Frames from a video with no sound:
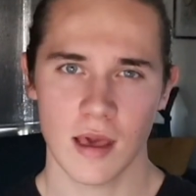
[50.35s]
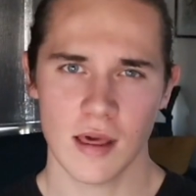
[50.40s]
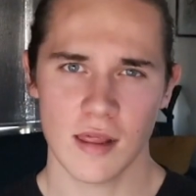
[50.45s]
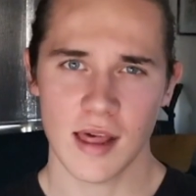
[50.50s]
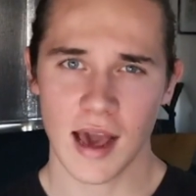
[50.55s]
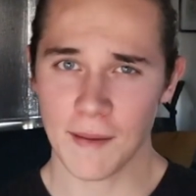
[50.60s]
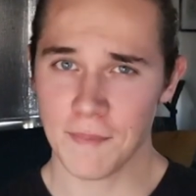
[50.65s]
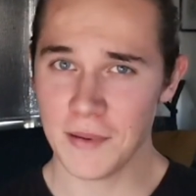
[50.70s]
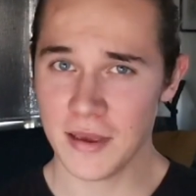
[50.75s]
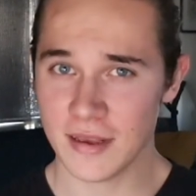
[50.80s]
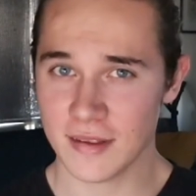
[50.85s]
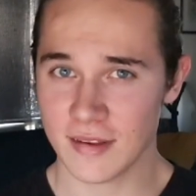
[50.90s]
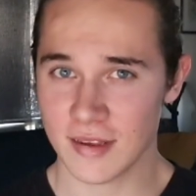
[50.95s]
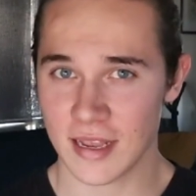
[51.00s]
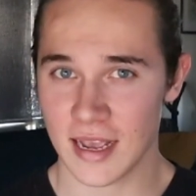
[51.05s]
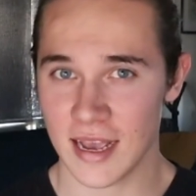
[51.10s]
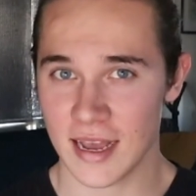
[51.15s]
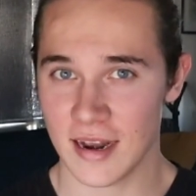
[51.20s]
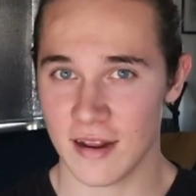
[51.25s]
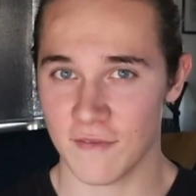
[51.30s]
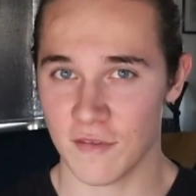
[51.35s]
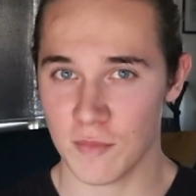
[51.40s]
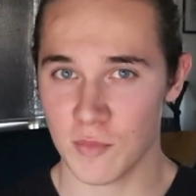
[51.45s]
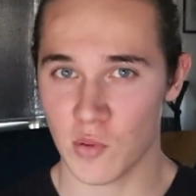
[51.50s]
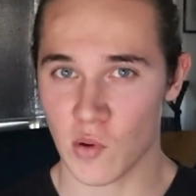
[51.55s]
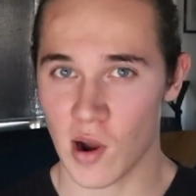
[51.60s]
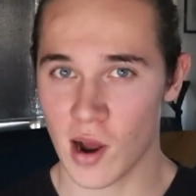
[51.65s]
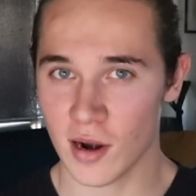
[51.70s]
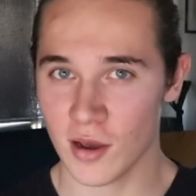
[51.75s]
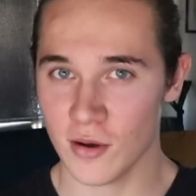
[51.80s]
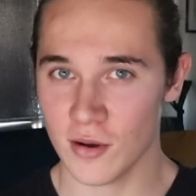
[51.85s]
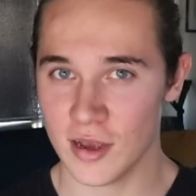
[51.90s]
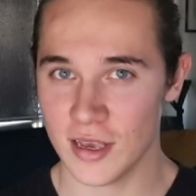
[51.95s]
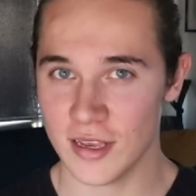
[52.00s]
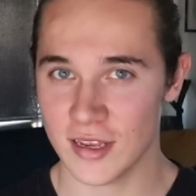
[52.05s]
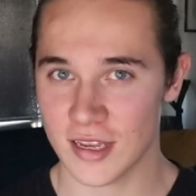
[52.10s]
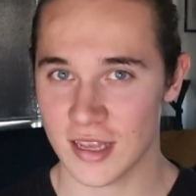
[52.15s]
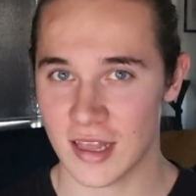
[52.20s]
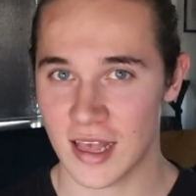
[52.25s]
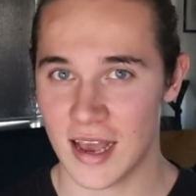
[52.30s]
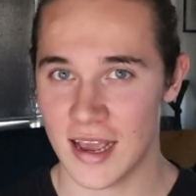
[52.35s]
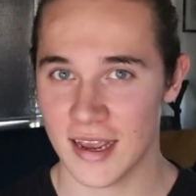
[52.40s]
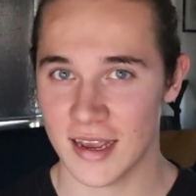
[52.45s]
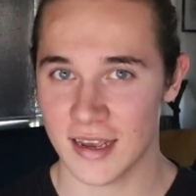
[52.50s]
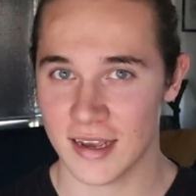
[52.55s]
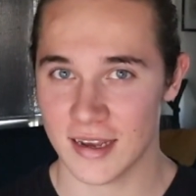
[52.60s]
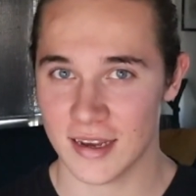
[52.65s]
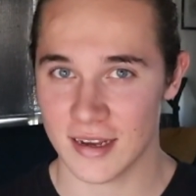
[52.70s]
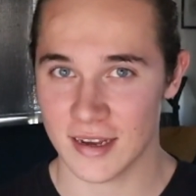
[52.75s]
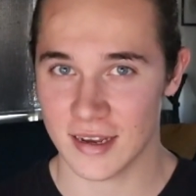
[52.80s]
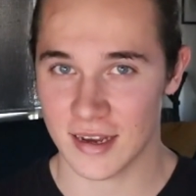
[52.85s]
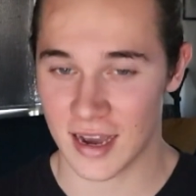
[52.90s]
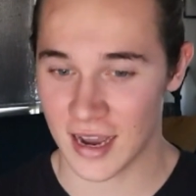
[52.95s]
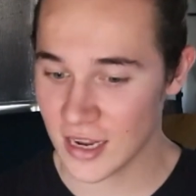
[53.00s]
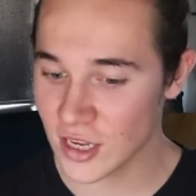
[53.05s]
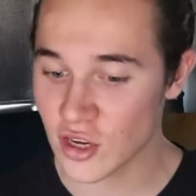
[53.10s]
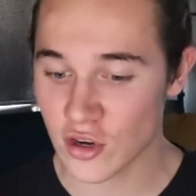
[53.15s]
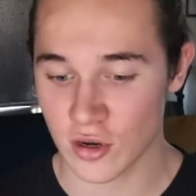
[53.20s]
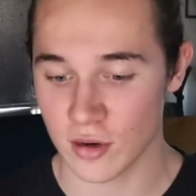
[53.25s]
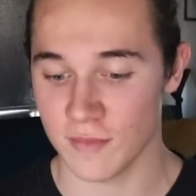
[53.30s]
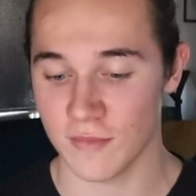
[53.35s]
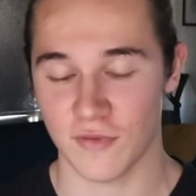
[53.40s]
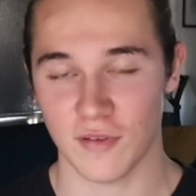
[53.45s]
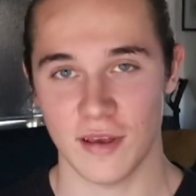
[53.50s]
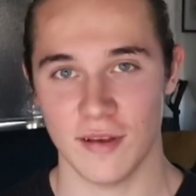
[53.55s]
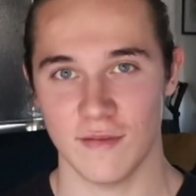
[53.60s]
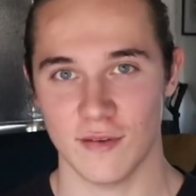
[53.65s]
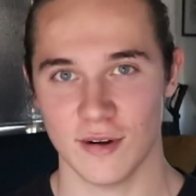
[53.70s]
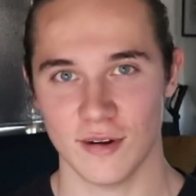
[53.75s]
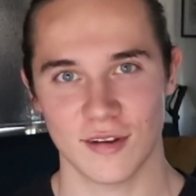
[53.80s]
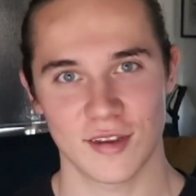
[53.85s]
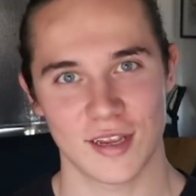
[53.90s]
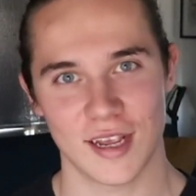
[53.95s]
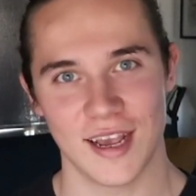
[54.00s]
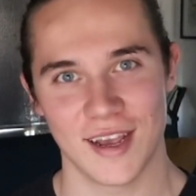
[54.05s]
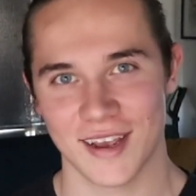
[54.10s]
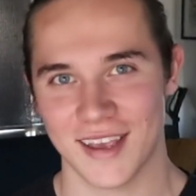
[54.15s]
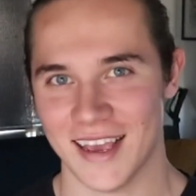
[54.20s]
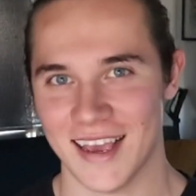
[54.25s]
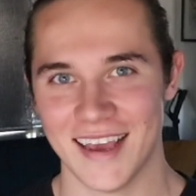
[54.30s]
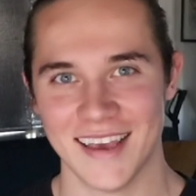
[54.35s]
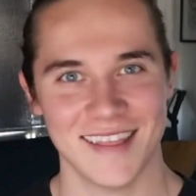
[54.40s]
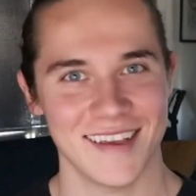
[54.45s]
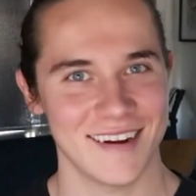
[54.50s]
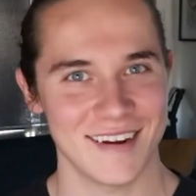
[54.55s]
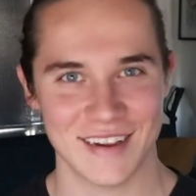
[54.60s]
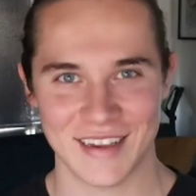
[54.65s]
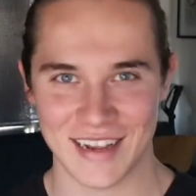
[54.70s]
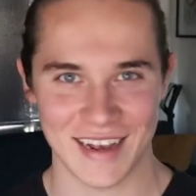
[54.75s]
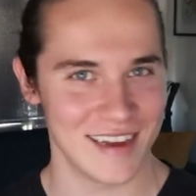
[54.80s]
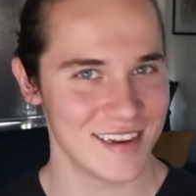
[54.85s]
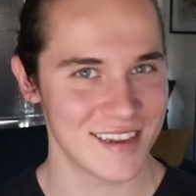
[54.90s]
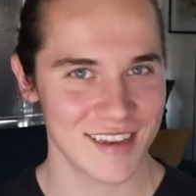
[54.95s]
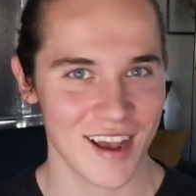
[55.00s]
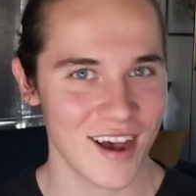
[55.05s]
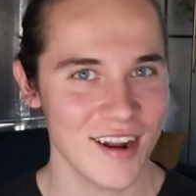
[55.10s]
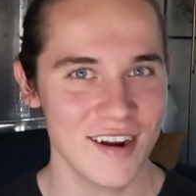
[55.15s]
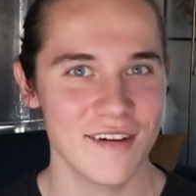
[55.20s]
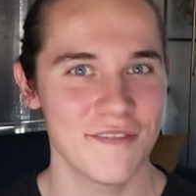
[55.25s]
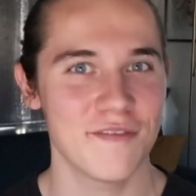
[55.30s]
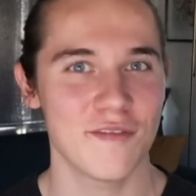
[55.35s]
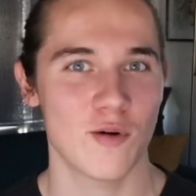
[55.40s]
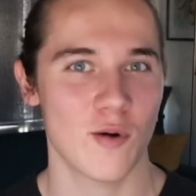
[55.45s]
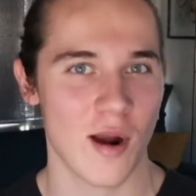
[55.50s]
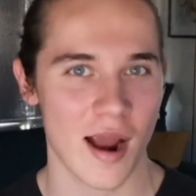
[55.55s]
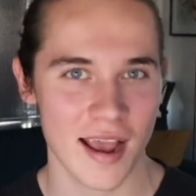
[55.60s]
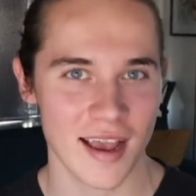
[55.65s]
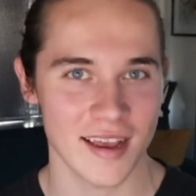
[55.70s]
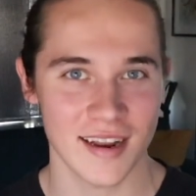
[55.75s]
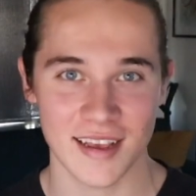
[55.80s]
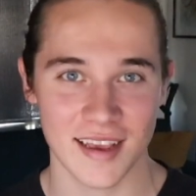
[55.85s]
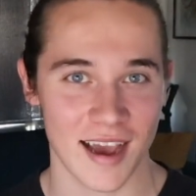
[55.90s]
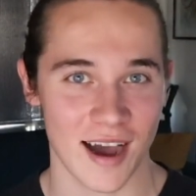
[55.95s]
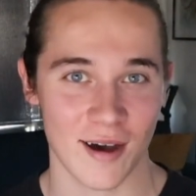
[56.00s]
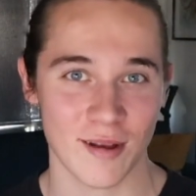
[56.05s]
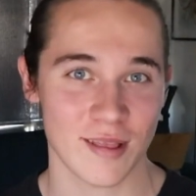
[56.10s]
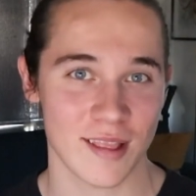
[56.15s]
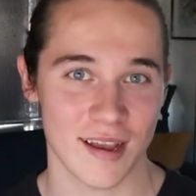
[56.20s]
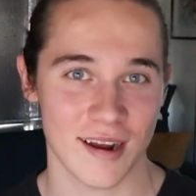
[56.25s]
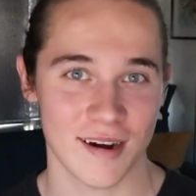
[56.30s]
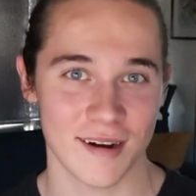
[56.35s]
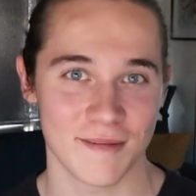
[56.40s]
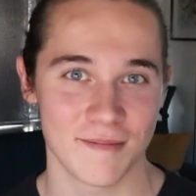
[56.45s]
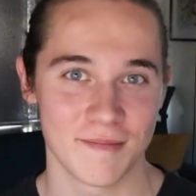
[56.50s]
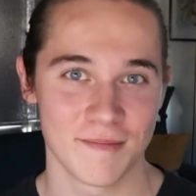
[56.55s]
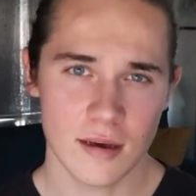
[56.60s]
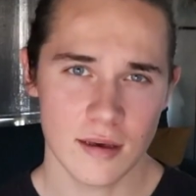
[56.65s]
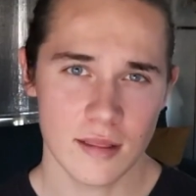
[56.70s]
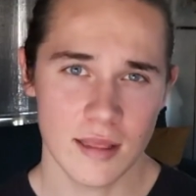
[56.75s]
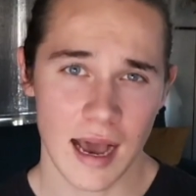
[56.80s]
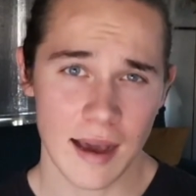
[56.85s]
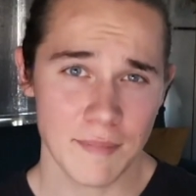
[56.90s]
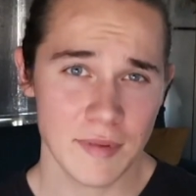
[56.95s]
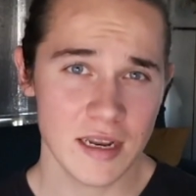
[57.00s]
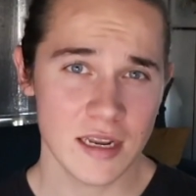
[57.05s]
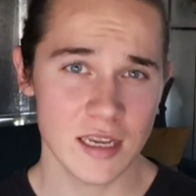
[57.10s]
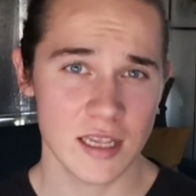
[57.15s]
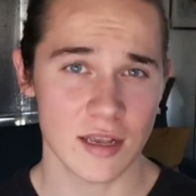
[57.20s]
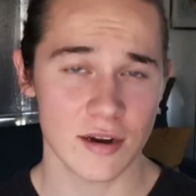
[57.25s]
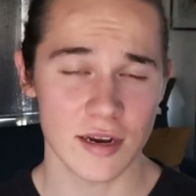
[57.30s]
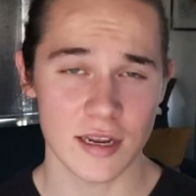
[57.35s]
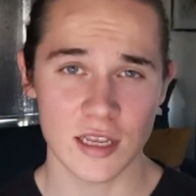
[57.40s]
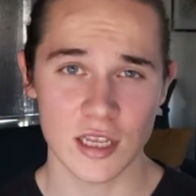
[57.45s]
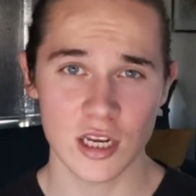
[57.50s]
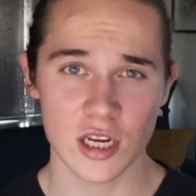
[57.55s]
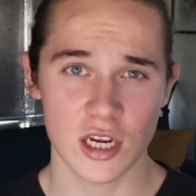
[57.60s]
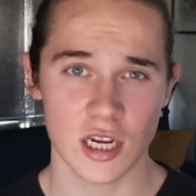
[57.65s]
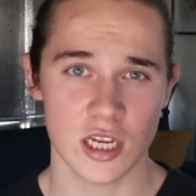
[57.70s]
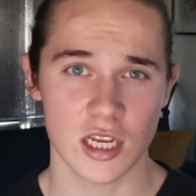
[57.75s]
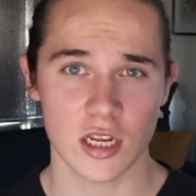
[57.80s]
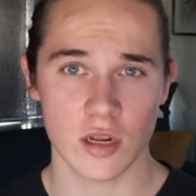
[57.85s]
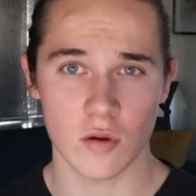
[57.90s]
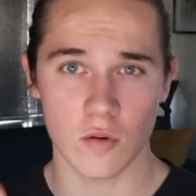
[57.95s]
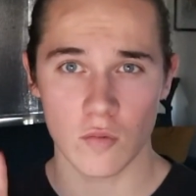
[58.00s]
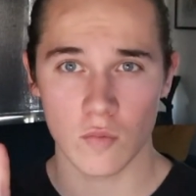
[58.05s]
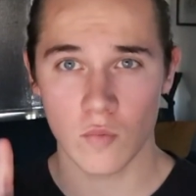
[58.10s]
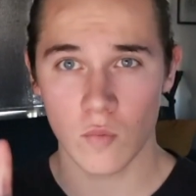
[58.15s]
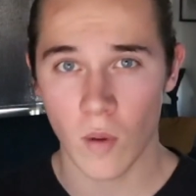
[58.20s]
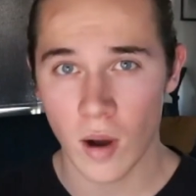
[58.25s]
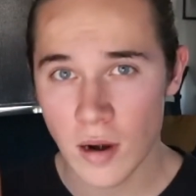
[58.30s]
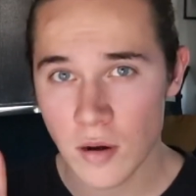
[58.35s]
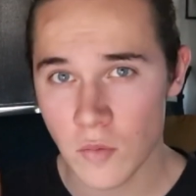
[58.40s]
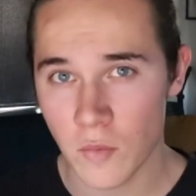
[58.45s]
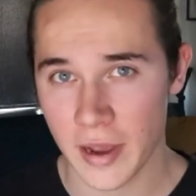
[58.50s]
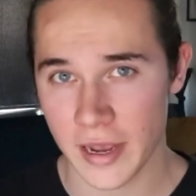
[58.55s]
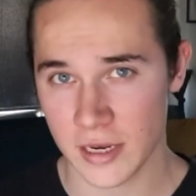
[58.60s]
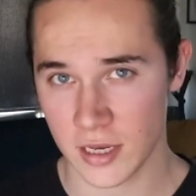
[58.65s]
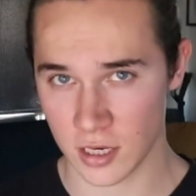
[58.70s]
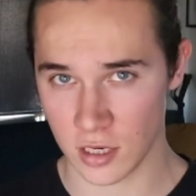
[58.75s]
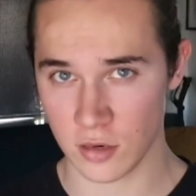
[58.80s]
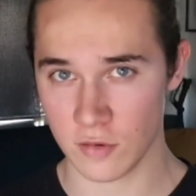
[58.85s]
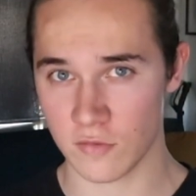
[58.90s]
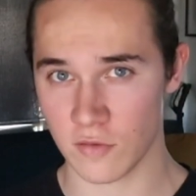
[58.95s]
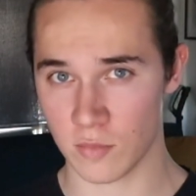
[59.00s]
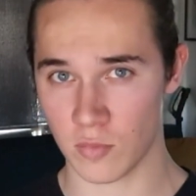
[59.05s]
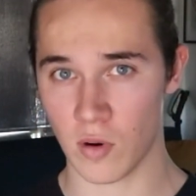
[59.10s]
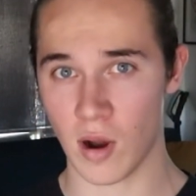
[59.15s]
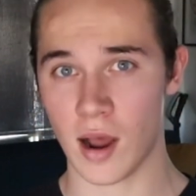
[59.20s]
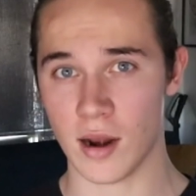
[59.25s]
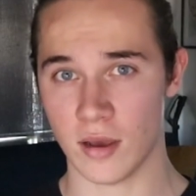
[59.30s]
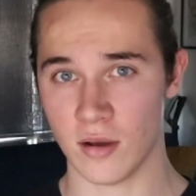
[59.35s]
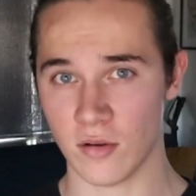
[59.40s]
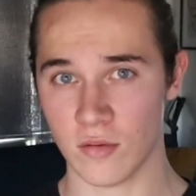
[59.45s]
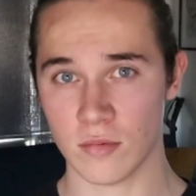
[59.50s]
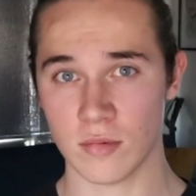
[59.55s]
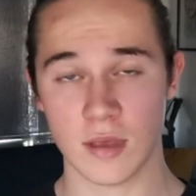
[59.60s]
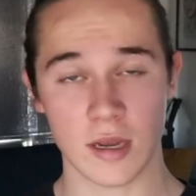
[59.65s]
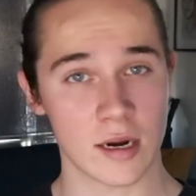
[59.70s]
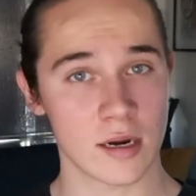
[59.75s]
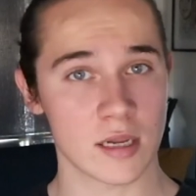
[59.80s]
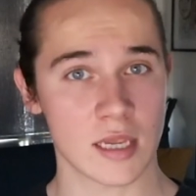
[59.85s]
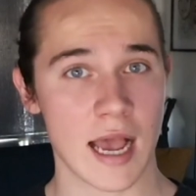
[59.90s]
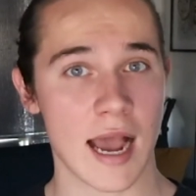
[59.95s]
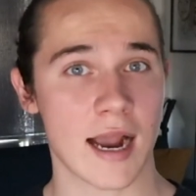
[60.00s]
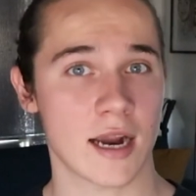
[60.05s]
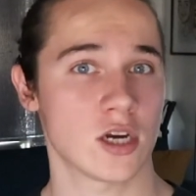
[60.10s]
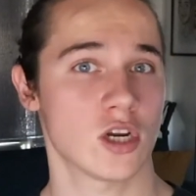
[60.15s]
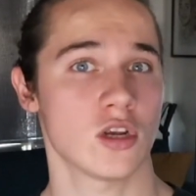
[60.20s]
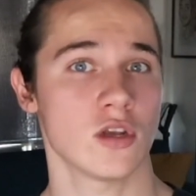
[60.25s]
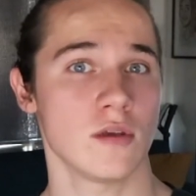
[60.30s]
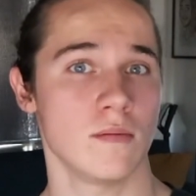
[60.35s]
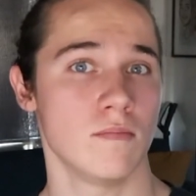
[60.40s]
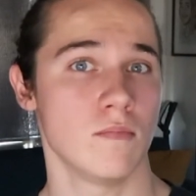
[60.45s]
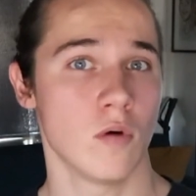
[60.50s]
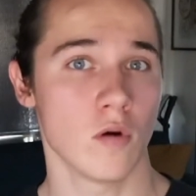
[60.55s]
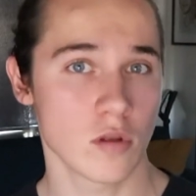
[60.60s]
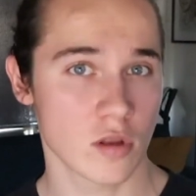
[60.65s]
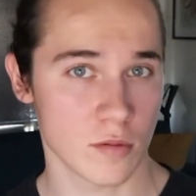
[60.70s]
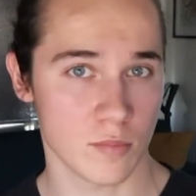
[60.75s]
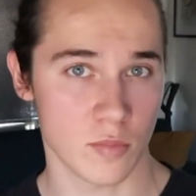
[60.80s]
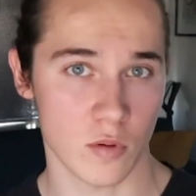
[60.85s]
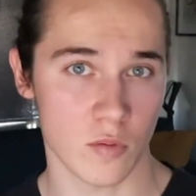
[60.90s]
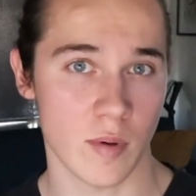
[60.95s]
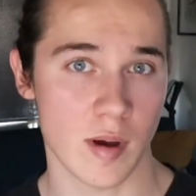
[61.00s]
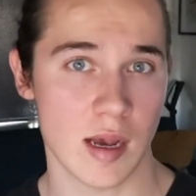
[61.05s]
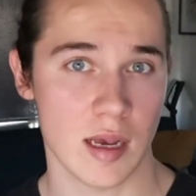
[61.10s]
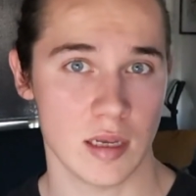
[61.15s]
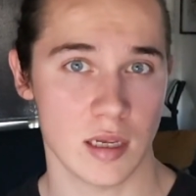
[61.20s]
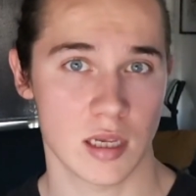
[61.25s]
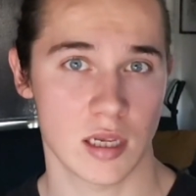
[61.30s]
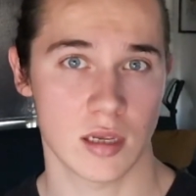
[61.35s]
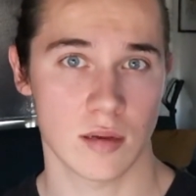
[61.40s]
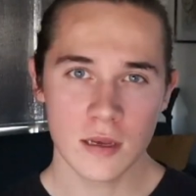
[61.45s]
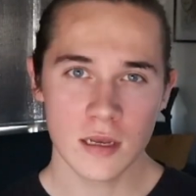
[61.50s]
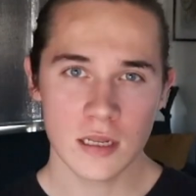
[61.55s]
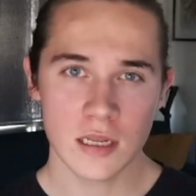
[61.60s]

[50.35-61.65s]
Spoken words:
That being said, vibrato is like ice cream flavors, okay? There's a ton of variety out there. That means there isn't just one way to do vibrato. There's actually multiple ways.